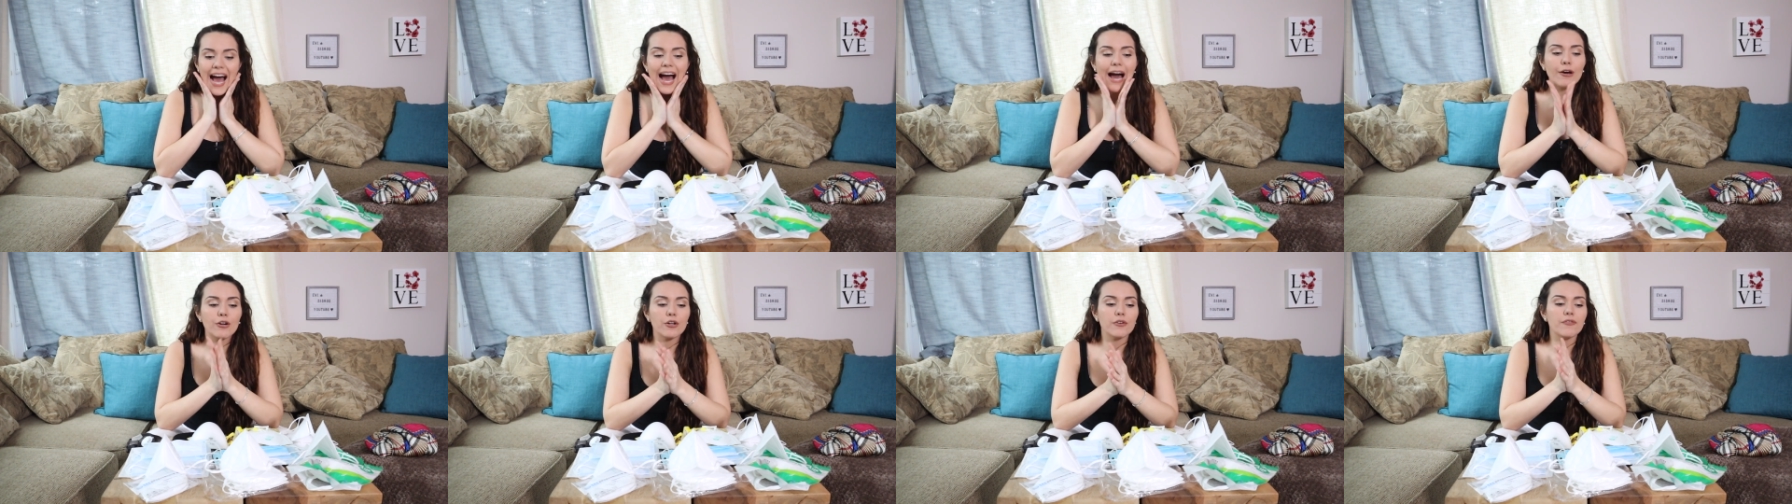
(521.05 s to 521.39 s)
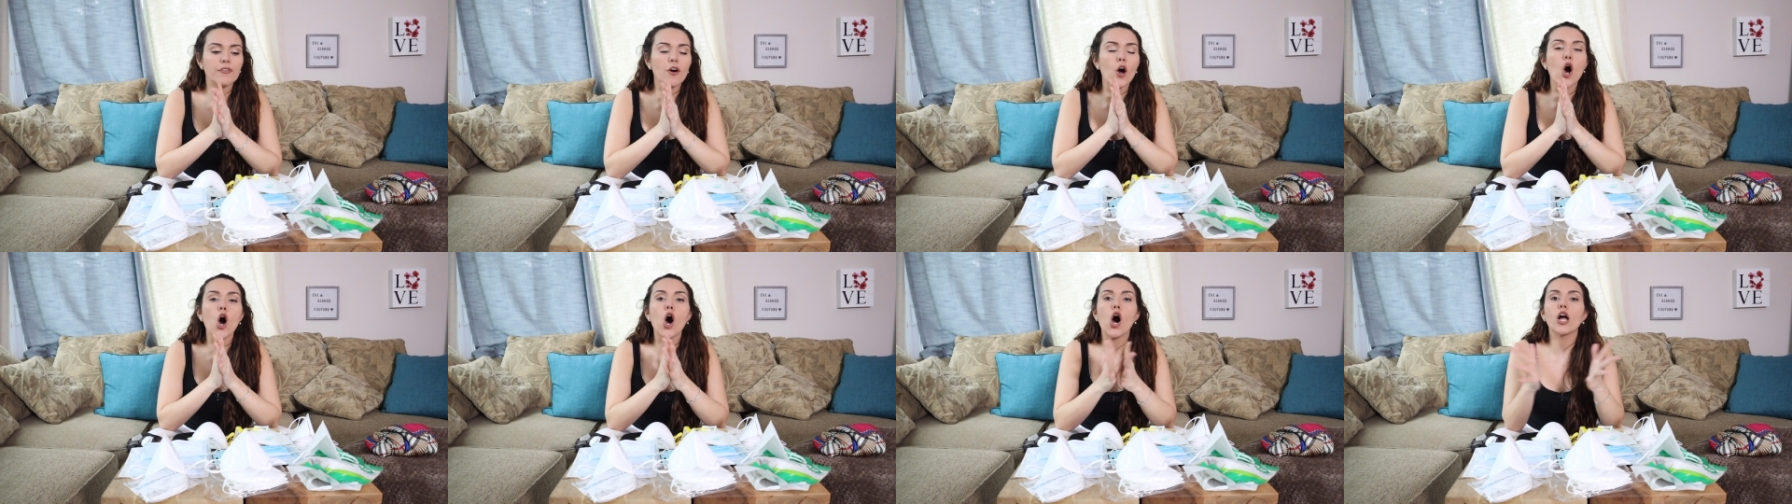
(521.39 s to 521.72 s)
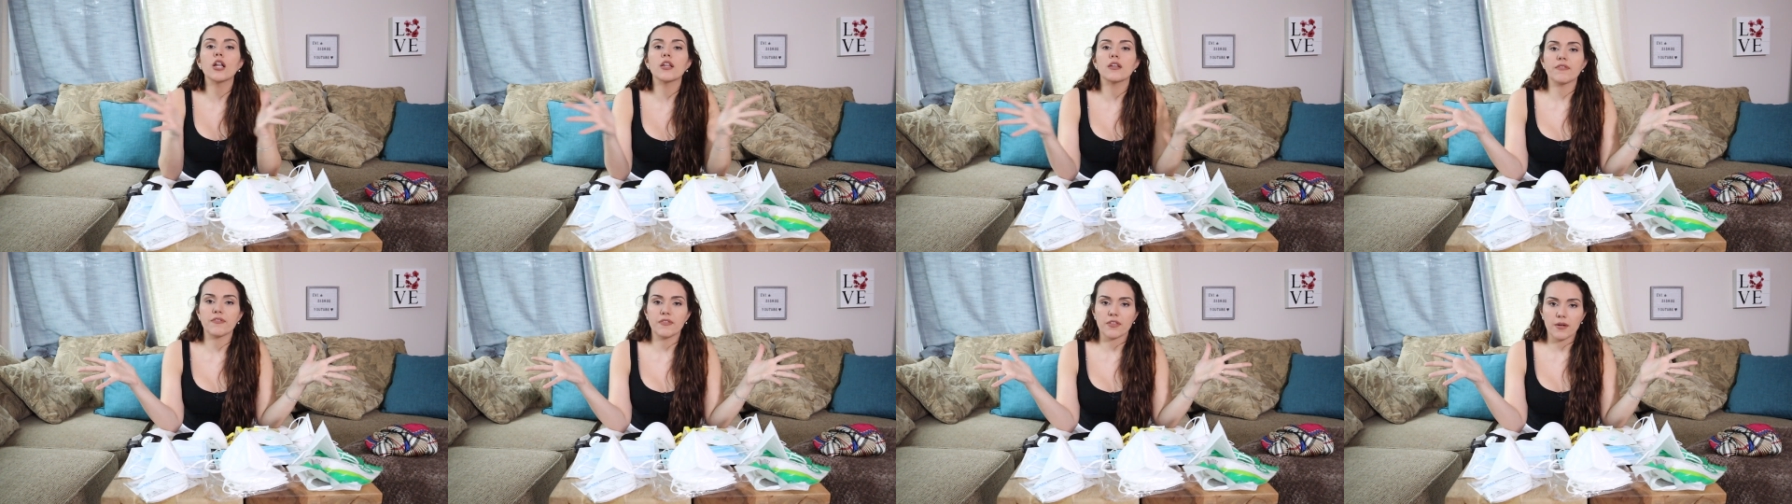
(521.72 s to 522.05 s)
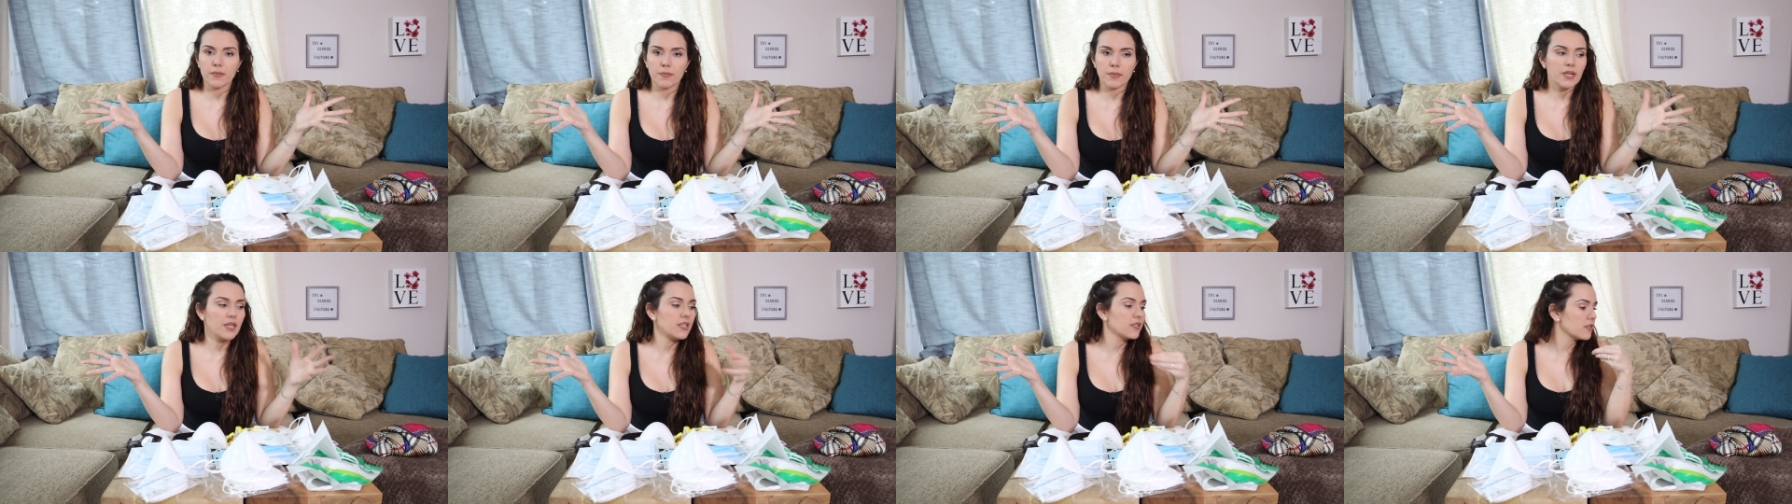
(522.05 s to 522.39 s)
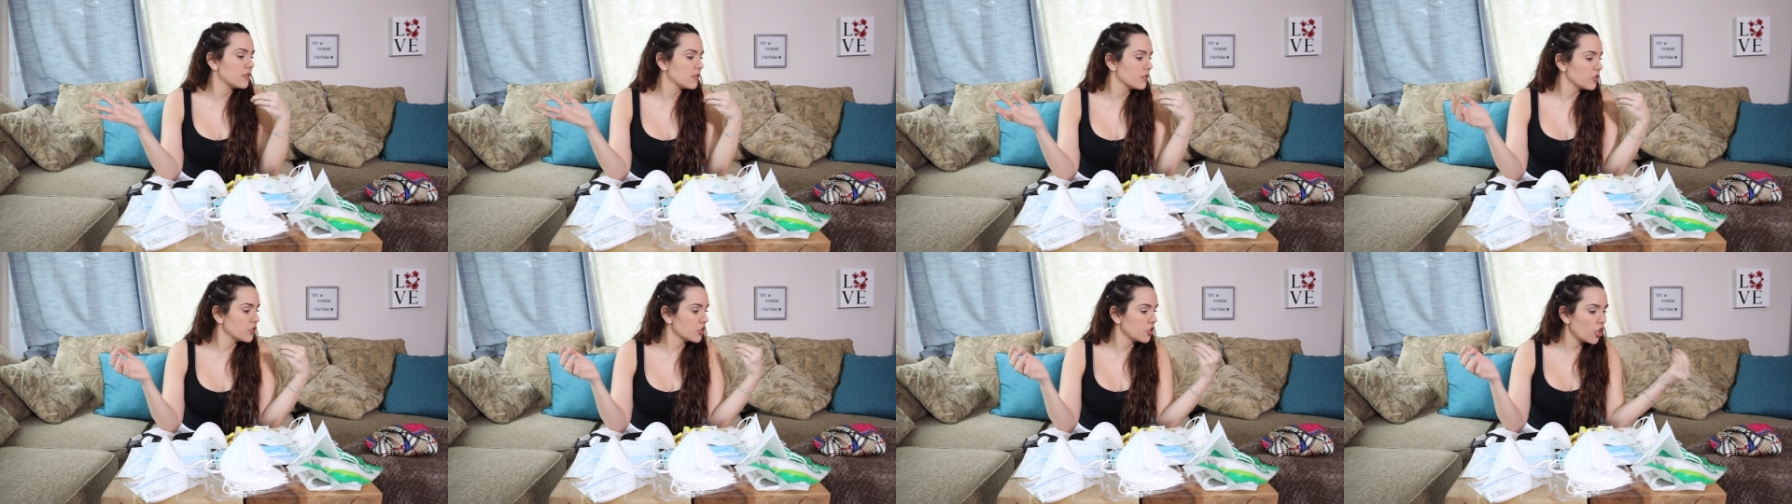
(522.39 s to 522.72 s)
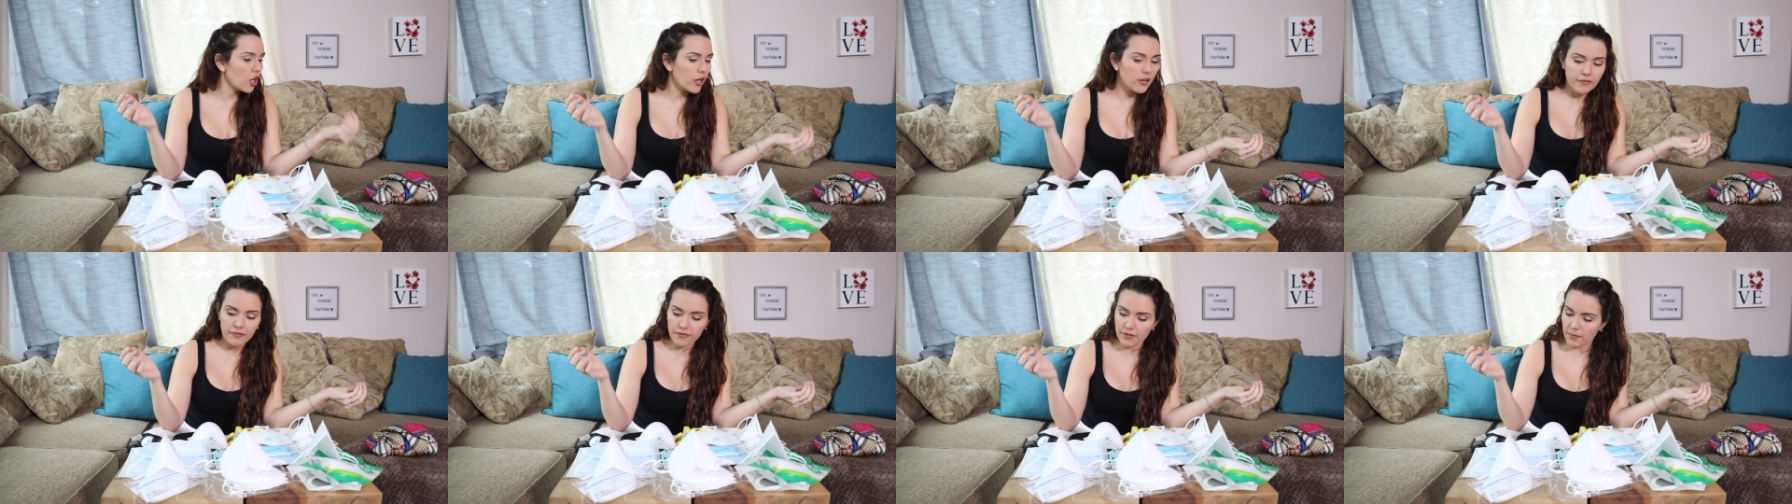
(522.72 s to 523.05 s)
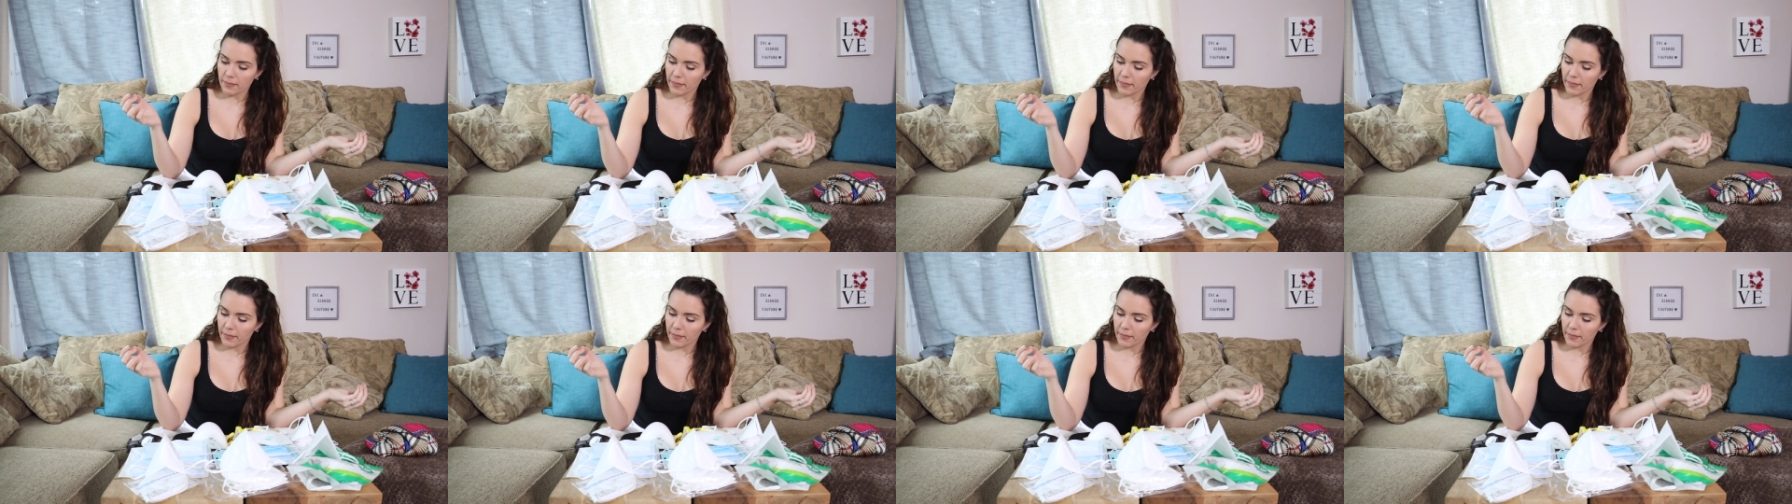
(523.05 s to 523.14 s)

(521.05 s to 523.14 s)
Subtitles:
out of all of them? Is the scarf